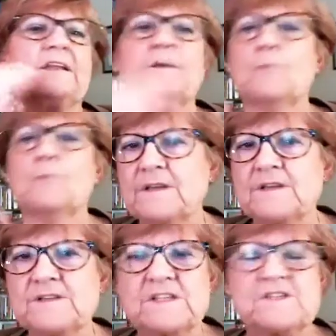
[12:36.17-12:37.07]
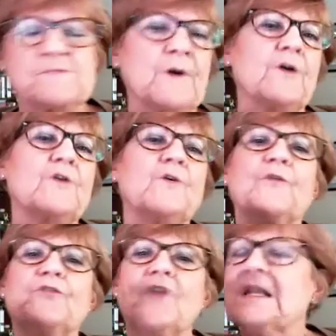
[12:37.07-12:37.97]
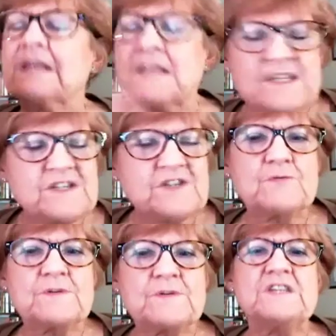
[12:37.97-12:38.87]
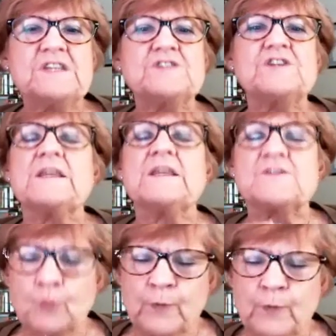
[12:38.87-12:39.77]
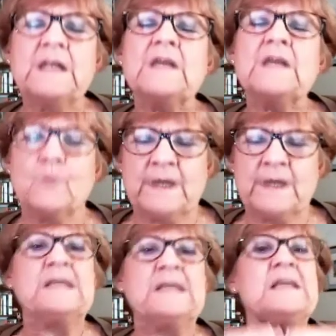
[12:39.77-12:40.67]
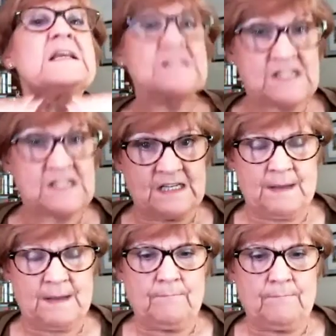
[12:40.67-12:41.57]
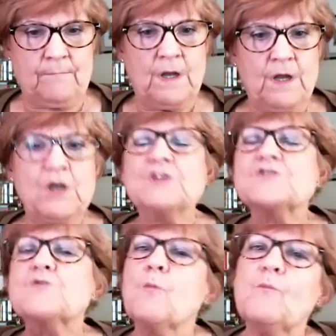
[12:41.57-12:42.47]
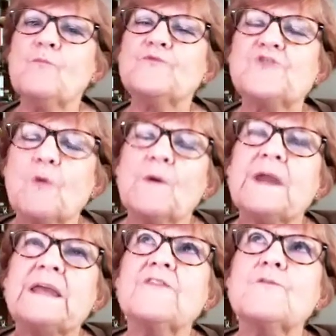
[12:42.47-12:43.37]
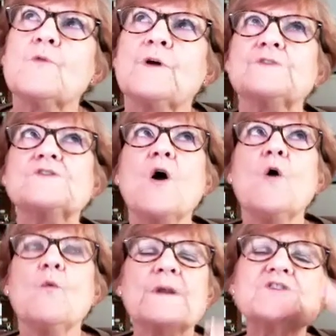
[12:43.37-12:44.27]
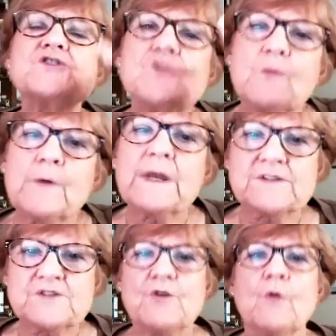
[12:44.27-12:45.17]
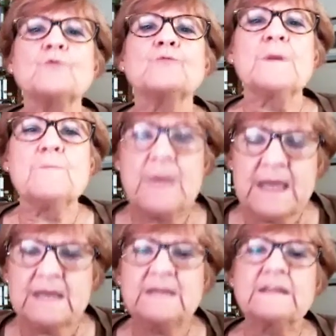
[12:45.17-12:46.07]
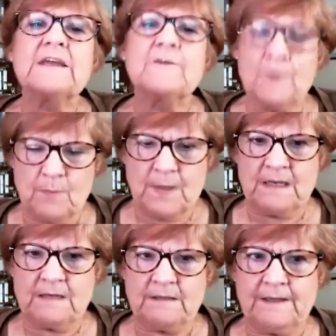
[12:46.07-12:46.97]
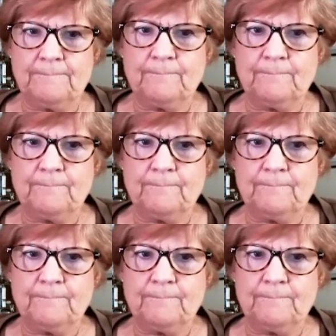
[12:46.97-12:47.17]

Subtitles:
witnessed his miracles, listened to his teaching, is really, really slim. So in other words, when a story gets told repeatedly and repeatedly,